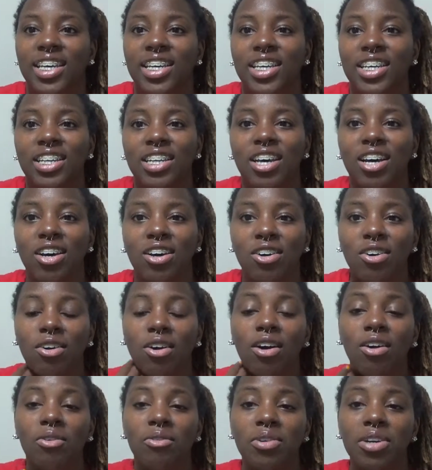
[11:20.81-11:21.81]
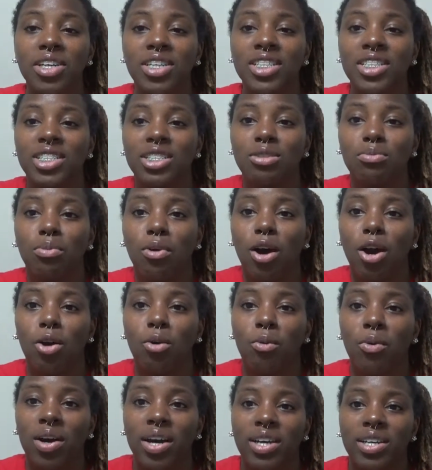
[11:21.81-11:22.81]
you know, we could have just
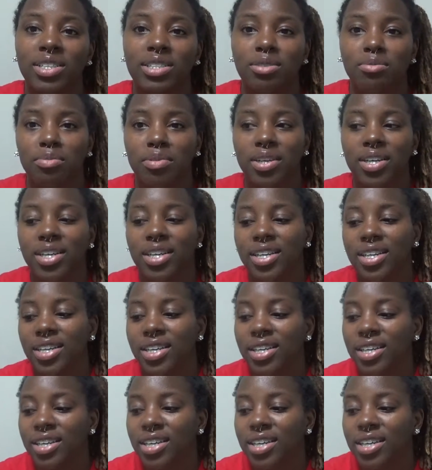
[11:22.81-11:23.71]
part ways. But